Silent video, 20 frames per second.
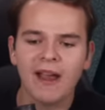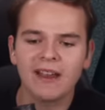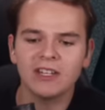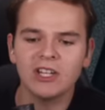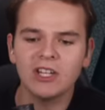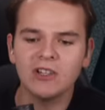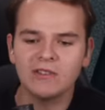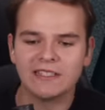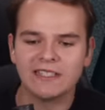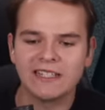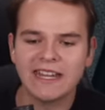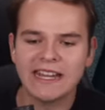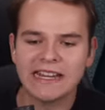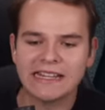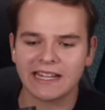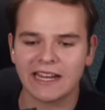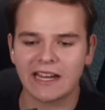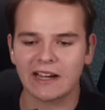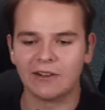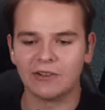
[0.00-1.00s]
my new
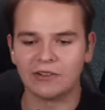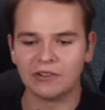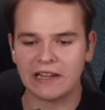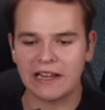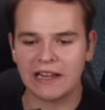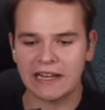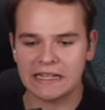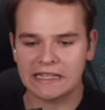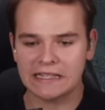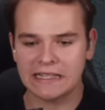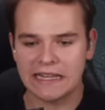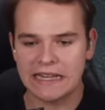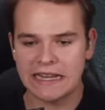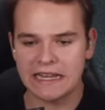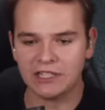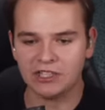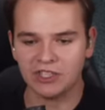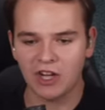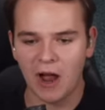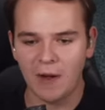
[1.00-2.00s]
details, like
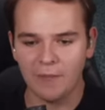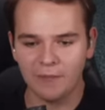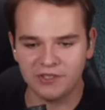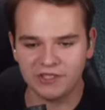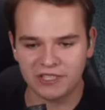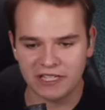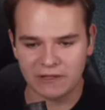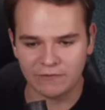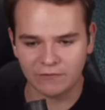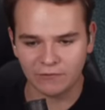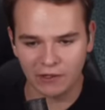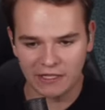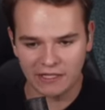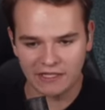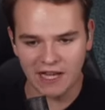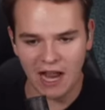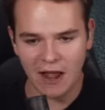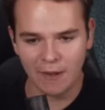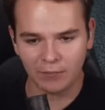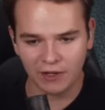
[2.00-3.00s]
the jump seat, for
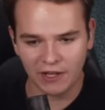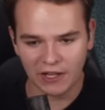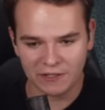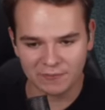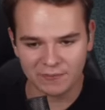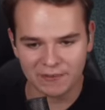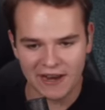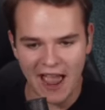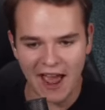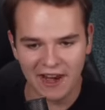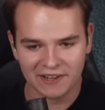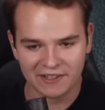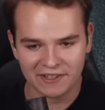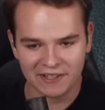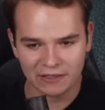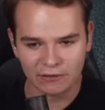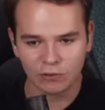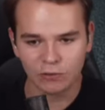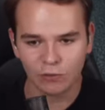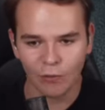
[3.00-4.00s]
example, has been added
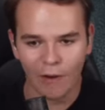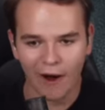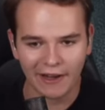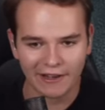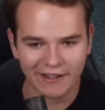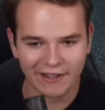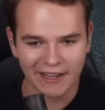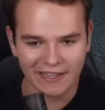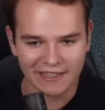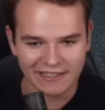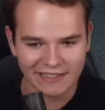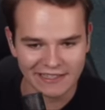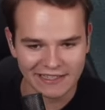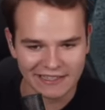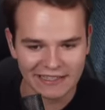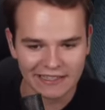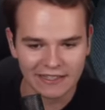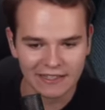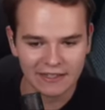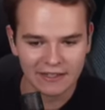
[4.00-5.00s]
in quite
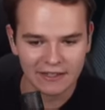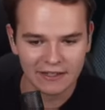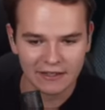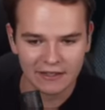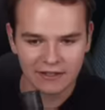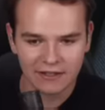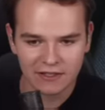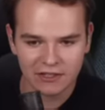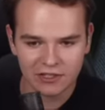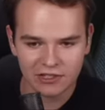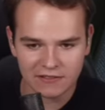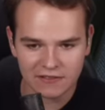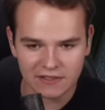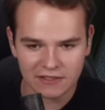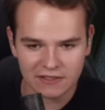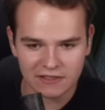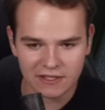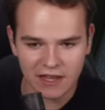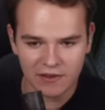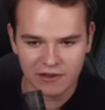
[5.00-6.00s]
nicely. Check
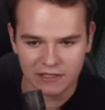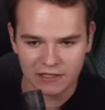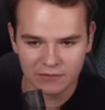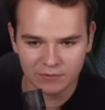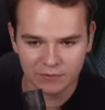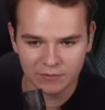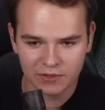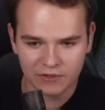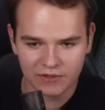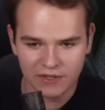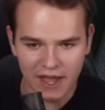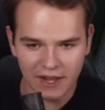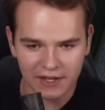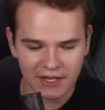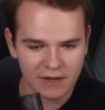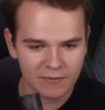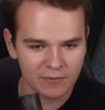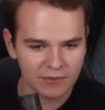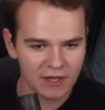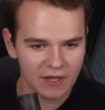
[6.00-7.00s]
this out. You can put that
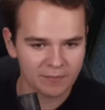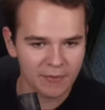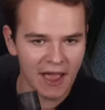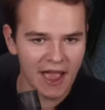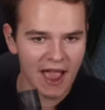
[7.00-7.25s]
in, put that